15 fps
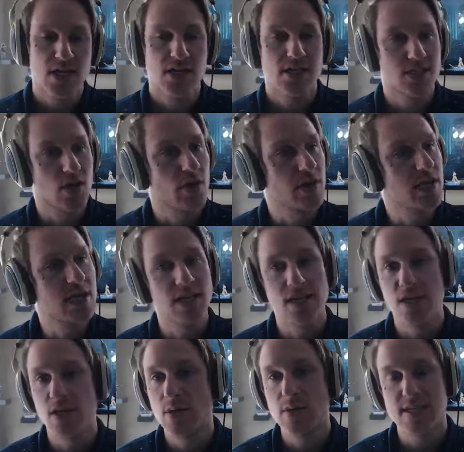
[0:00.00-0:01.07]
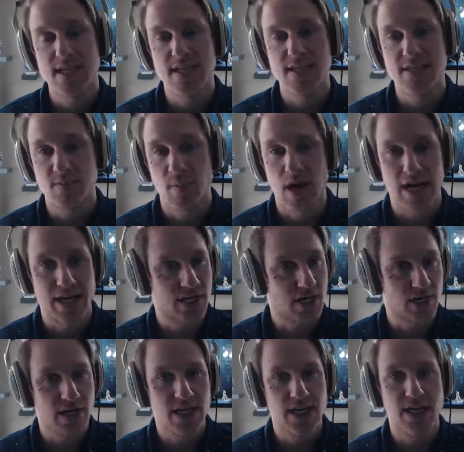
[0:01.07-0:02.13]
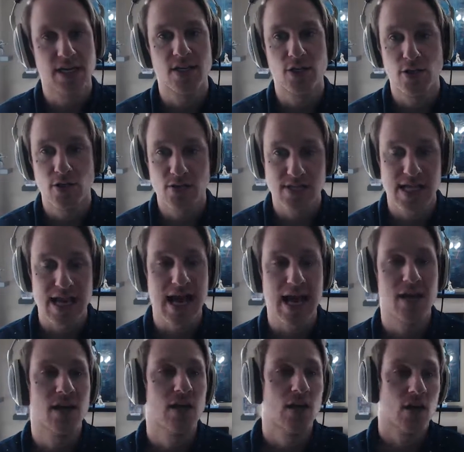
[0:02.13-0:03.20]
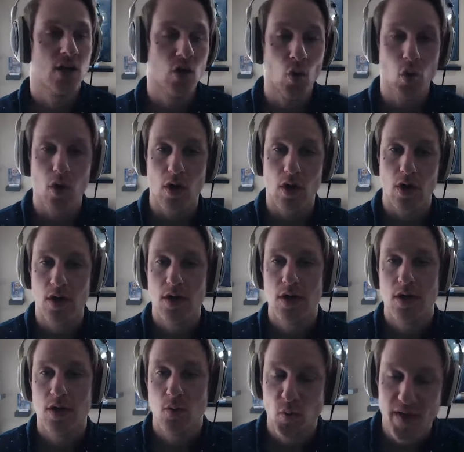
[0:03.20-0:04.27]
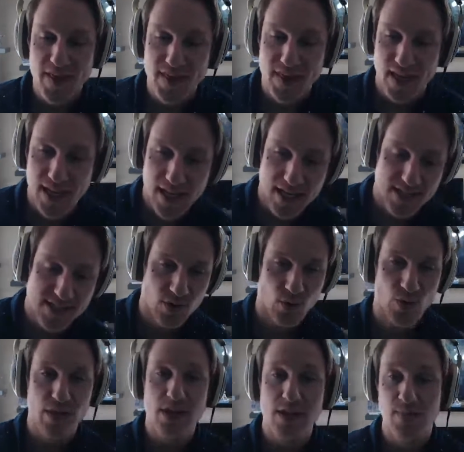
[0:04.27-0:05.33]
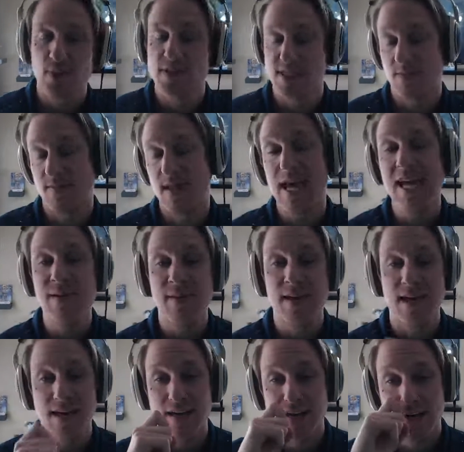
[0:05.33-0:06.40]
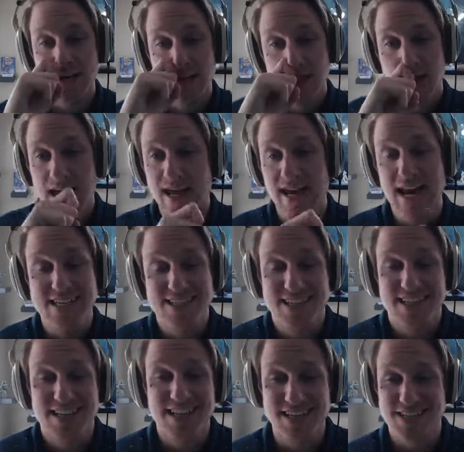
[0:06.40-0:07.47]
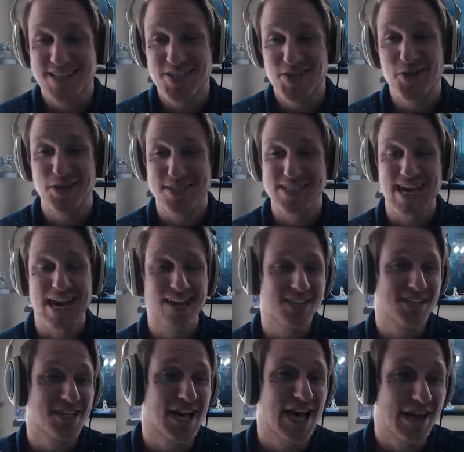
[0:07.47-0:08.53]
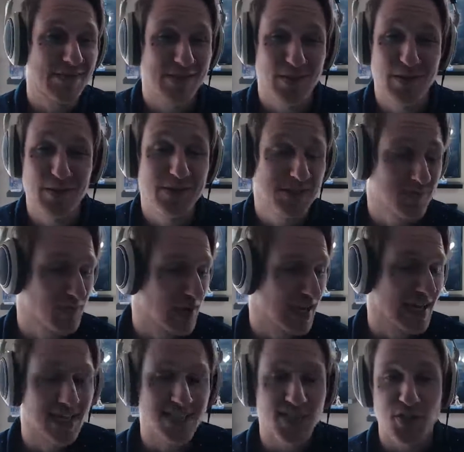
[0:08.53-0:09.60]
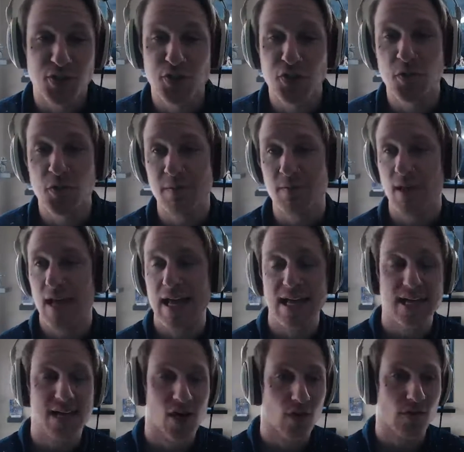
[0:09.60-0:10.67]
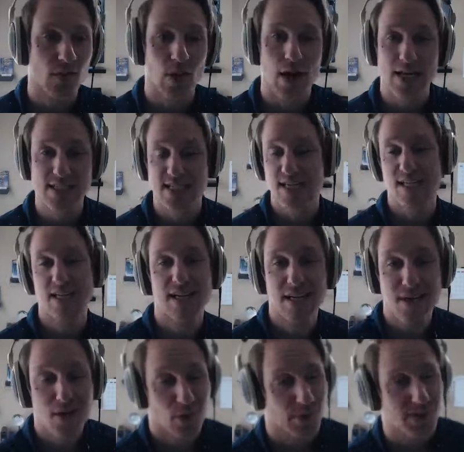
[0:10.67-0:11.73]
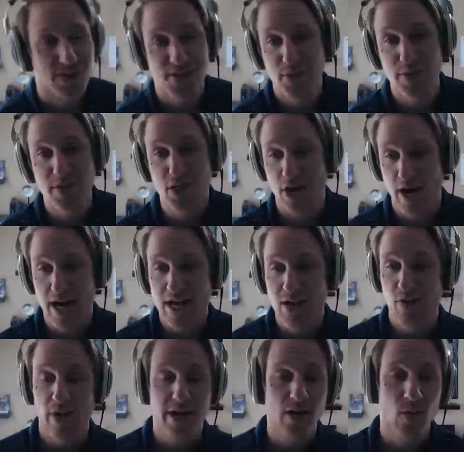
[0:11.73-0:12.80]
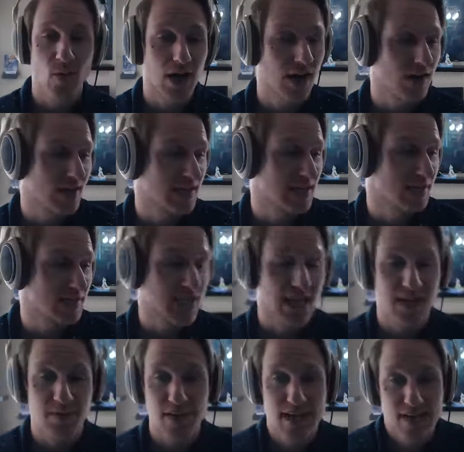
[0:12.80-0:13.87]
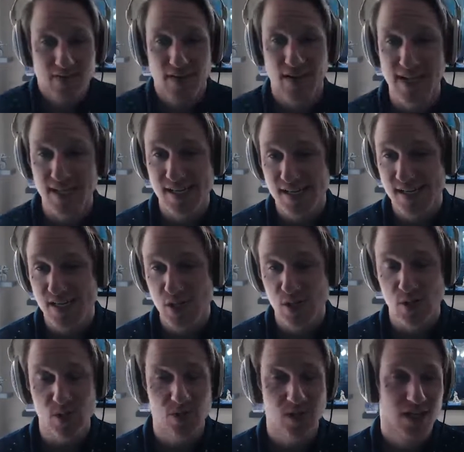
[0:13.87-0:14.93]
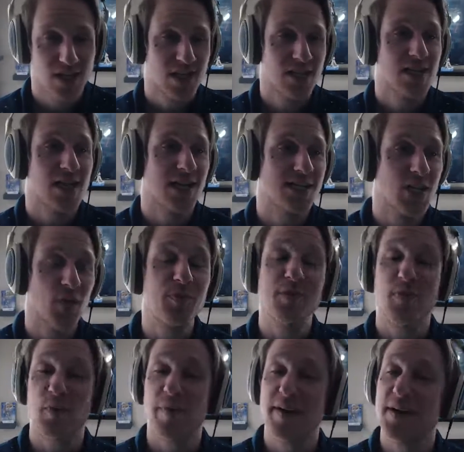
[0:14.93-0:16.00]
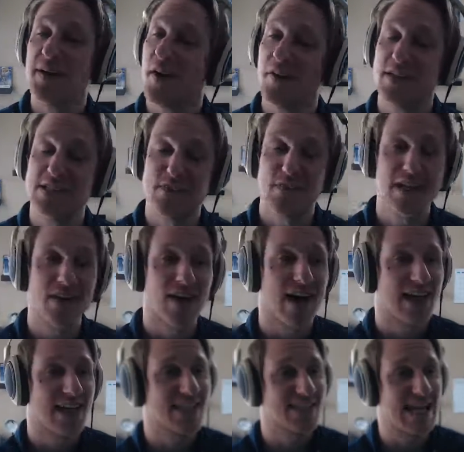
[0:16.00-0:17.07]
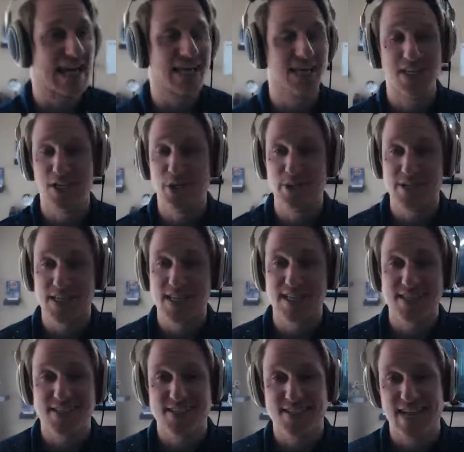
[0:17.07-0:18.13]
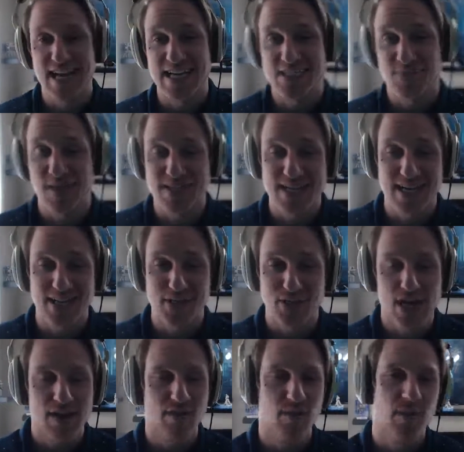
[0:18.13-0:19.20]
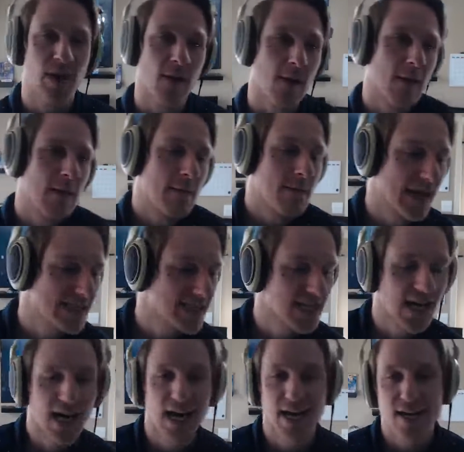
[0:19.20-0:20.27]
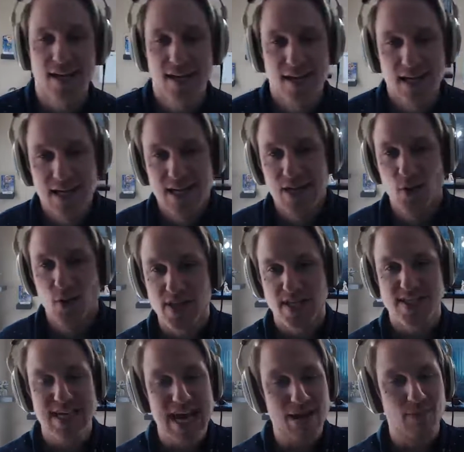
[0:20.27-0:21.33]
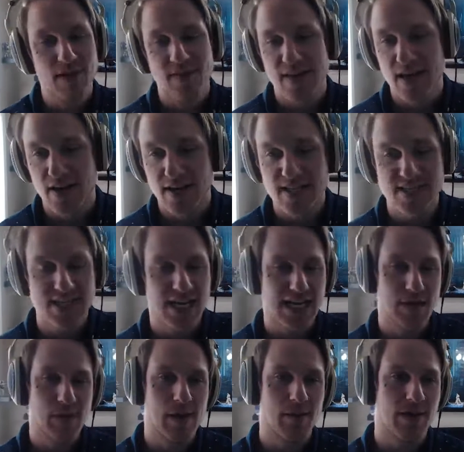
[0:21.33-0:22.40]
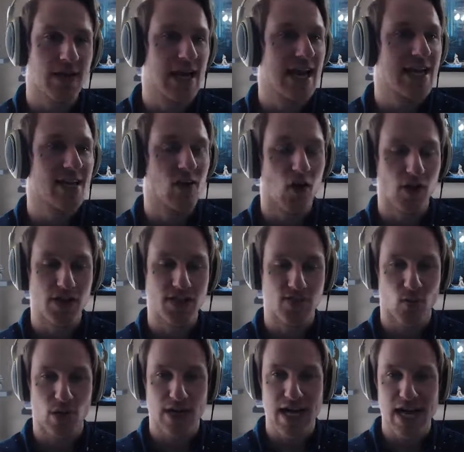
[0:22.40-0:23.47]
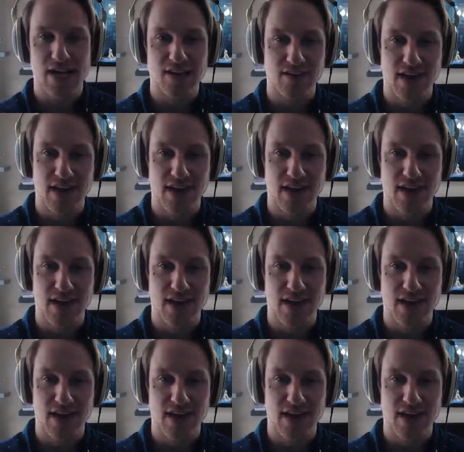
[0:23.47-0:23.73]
So he can use his monitor, he can use that core with it to really put some gaming and actually do a solid job. So he was playing Doom and playing Overwatch, and it was doing great and running well. And he was like, man, if I didn't do Adobe Premiere and all these video edits, I could use this as my daily driver. But that's not, with a tablet there, he's not going to be able to edit all his 4K.